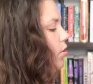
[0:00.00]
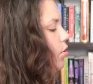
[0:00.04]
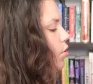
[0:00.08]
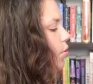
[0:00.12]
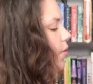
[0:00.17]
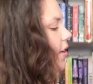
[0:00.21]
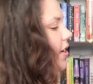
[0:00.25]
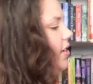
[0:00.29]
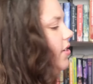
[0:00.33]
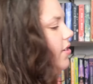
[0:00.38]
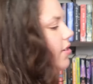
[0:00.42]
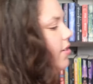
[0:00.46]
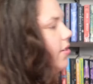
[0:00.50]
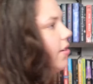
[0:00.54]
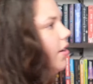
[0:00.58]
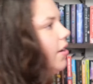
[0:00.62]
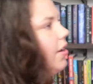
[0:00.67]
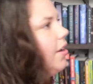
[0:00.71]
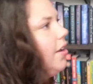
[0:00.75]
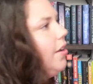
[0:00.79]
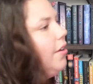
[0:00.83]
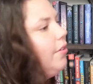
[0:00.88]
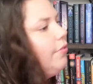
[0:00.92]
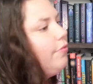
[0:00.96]
choice
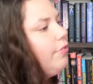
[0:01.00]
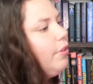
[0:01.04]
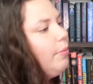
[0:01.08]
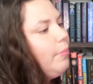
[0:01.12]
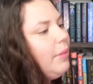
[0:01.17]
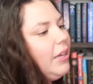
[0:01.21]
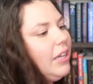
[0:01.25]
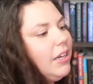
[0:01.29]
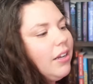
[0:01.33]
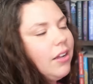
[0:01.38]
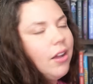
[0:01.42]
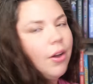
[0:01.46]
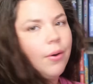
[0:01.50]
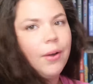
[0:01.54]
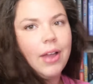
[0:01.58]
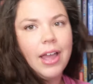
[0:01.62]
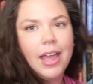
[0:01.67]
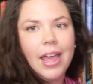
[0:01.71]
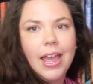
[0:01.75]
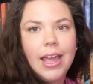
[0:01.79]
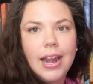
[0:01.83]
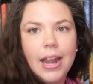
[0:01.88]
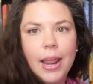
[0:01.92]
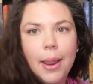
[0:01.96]
for me to go
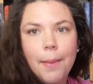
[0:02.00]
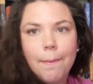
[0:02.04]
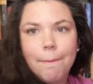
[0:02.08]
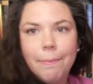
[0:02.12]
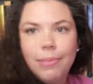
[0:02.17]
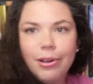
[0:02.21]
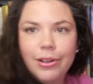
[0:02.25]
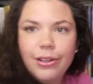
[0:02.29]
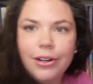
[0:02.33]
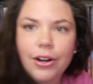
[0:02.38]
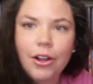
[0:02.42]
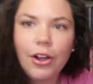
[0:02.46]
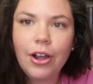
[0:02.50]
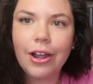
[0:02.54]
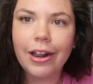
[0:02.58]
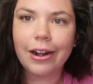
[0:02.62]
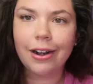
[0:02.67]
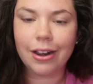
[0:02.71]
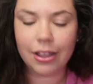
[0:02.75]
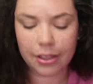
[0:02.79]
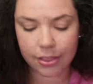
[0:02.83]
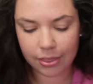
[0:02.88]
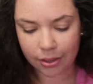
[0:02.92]
ahead and put on